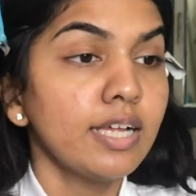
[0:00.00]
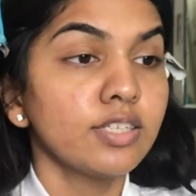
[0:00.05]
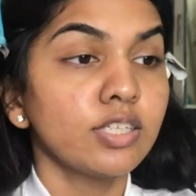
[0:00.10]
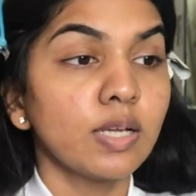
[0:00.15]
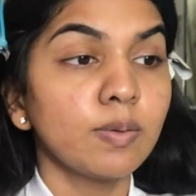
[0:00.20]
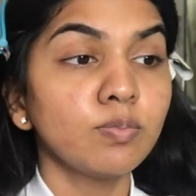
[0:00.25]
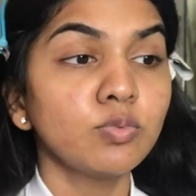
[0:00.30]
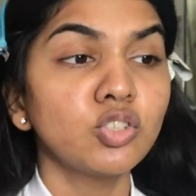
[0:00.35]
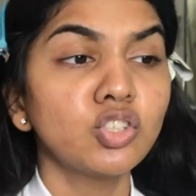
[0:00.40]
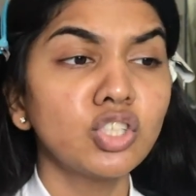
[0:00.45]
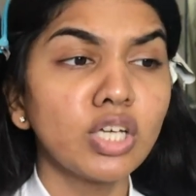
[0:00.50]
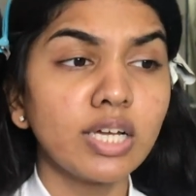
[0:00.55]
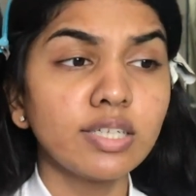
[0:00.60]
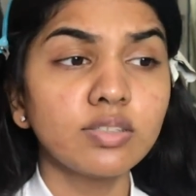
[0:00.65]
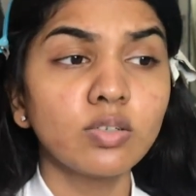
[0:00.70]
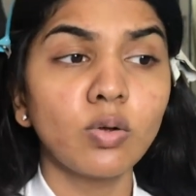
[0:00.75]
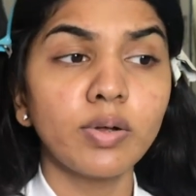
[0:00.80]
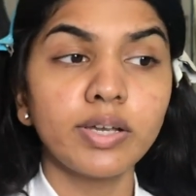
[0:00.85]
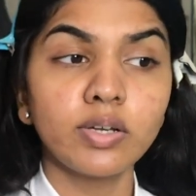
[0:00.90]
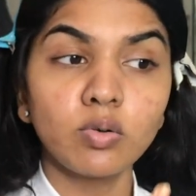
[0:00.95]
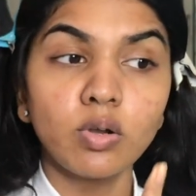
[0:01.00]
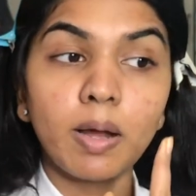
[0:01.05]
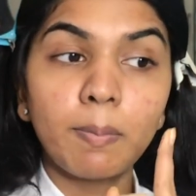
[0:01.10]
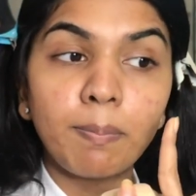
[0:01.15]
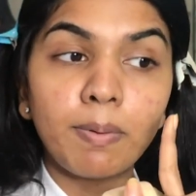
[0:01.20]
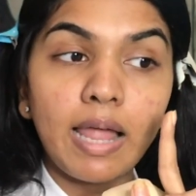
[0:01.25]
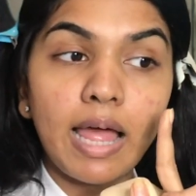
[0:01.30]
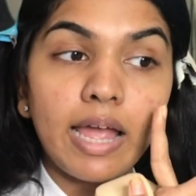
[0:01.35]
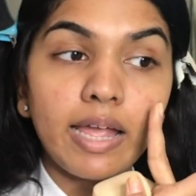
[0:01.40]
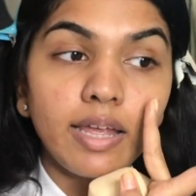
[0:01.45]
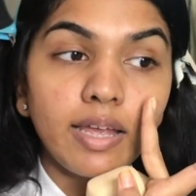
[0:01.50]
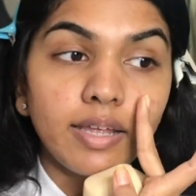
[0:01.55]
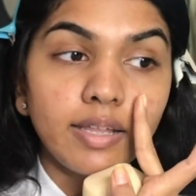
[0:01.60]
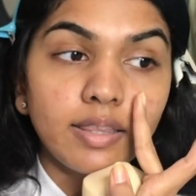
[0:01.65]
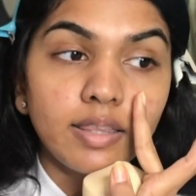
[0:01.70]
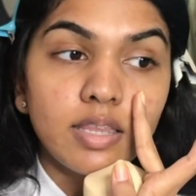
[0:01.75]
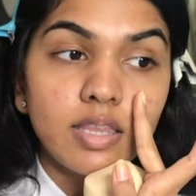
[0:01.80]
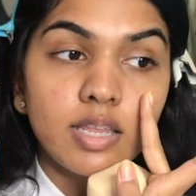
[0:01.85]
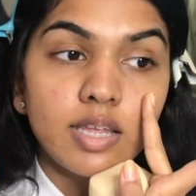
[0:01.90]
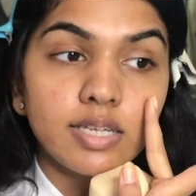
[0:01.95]
so i'm just going to apply
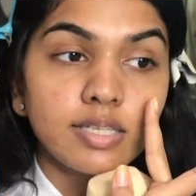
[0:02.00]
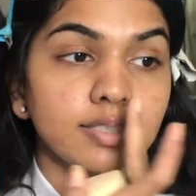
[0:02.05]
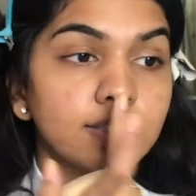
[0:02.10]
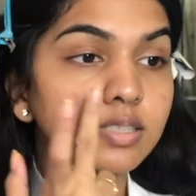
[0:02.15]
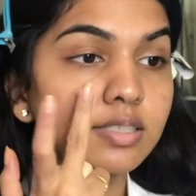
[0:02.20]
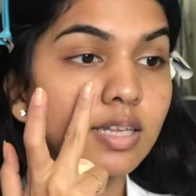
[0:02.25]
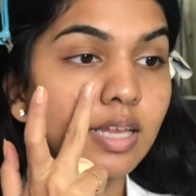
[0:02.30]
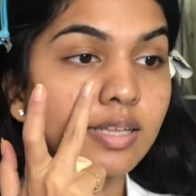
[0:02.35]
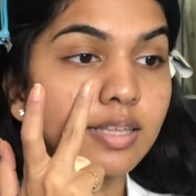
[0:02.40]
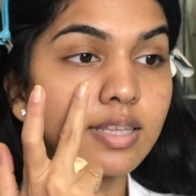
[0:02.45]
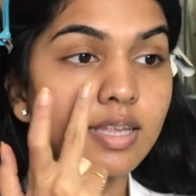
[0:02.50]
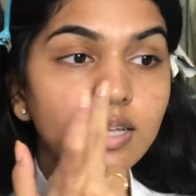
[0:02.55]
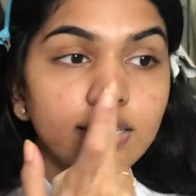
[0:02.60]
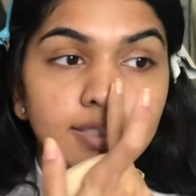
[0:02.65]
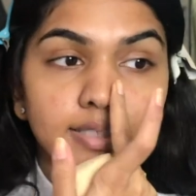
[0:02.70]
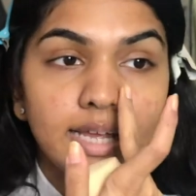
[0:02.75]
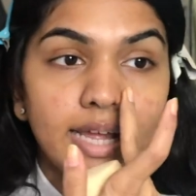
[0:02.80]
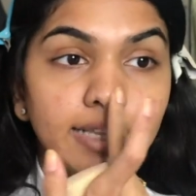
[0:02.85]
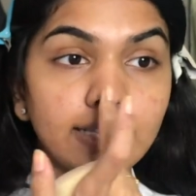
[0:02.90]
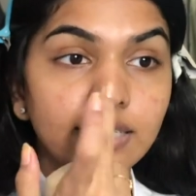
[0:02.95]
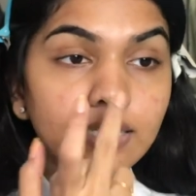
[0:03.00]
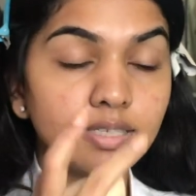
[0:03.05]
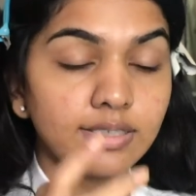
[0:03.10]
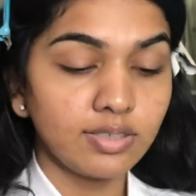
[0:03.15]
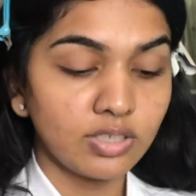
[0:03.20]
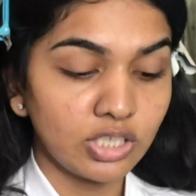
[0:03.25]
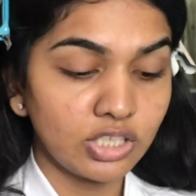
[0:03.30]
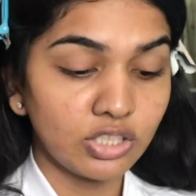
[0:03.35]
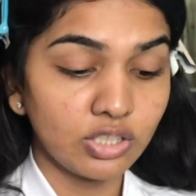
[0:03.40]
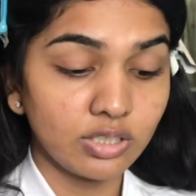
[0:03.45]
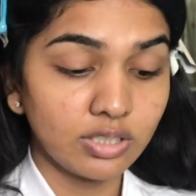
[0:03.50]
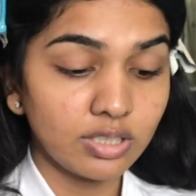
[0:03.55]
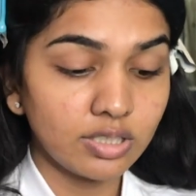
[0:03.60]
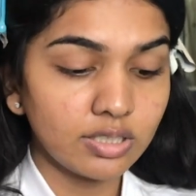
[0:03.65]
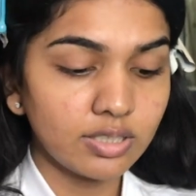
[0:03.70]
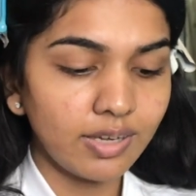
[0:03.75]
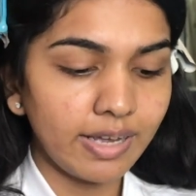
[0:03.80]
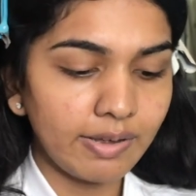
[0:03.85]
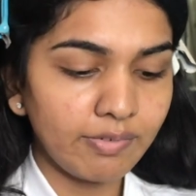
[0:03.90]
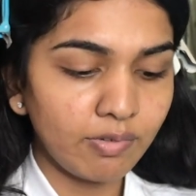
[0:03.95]
in this this and this region this
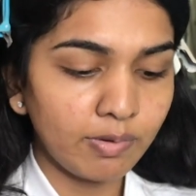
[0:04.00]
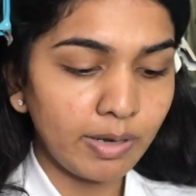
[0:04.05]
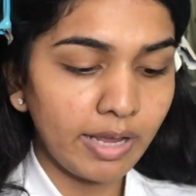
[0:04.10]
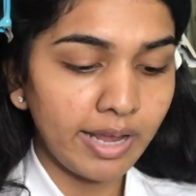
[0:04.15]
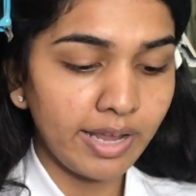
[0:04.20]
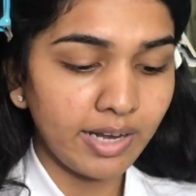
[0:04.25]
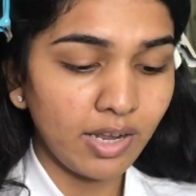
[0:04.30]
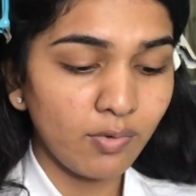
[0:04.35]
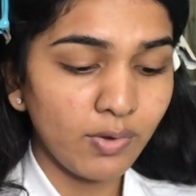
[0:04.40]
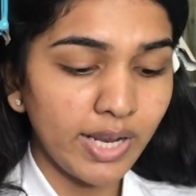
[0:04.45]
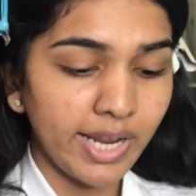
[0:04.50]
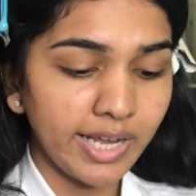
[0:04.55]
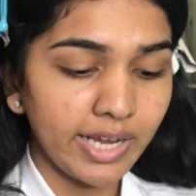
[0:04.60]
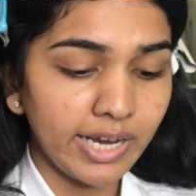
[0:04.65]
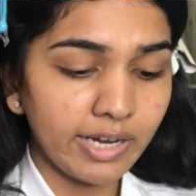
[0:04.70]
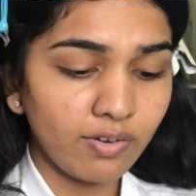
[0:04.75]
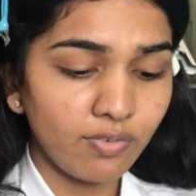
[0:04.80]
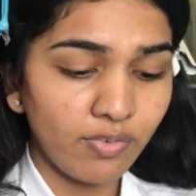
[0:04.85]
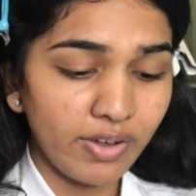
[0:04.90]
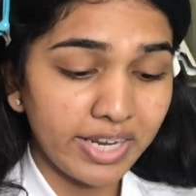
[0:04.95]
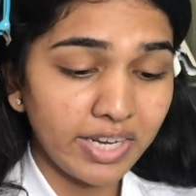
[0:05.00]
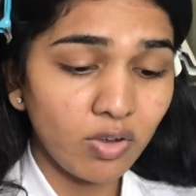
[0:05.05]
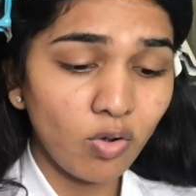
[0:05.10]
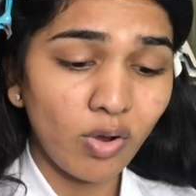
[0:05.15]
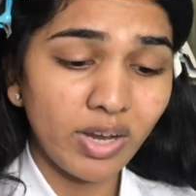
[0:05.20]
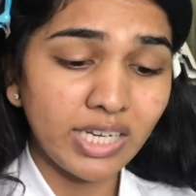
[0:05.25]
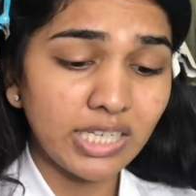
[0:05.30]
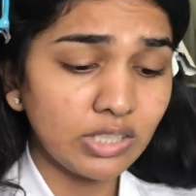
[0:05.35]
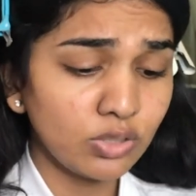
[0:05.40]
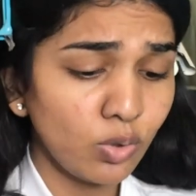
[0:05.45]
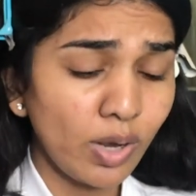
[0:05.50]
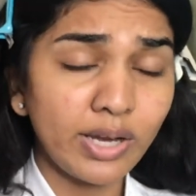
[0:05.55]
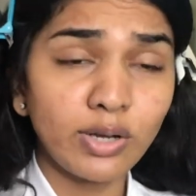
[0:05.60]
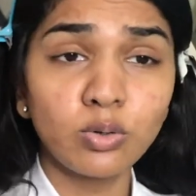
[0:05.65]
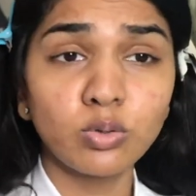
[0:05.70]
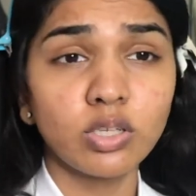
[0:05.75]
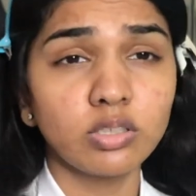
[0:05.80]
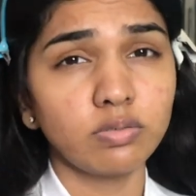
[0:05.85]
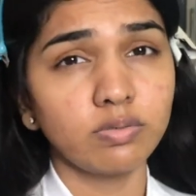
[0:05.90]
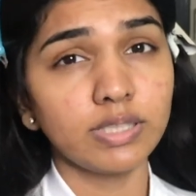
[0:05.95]
is the area where I get very oily. So I
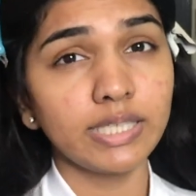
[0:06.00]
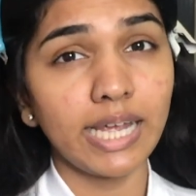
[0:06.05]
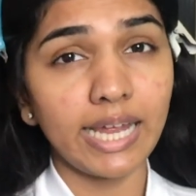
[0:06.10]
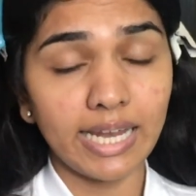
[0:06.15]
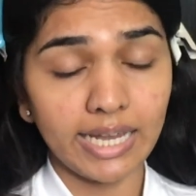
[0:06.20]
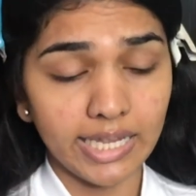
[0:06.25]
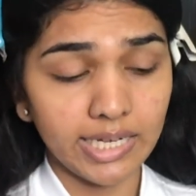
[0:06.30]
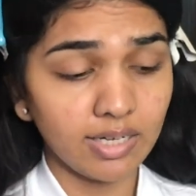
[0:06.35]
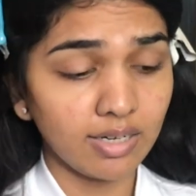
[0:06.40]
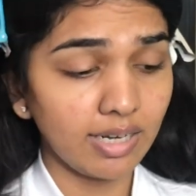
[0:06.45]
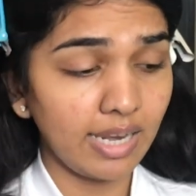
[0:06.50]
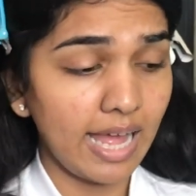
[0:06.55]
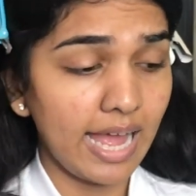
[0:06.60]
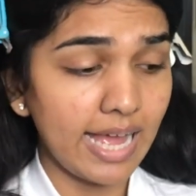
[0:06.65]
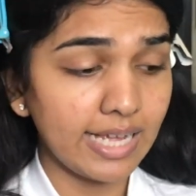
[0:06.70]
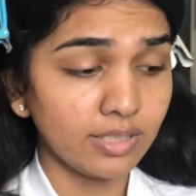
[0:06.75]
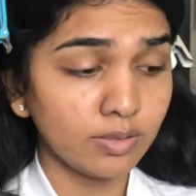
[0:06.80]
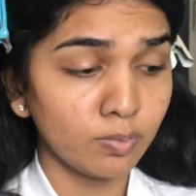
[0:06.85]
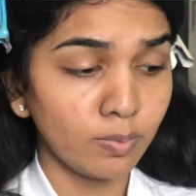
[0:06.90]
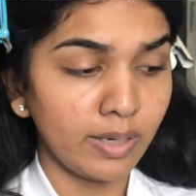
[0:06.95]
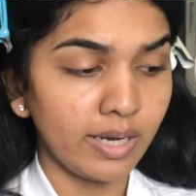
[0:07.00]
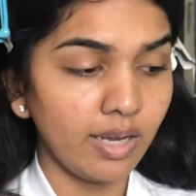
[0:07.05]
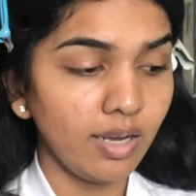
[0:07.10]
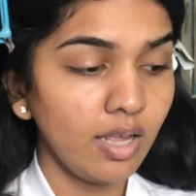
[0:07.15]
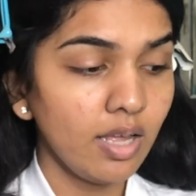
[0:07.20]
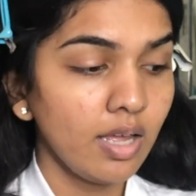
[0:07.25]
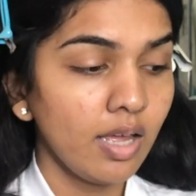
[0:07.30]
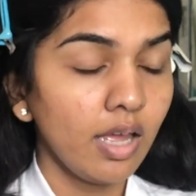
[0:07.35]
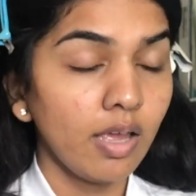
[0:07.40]
do this for the LA Girl as well.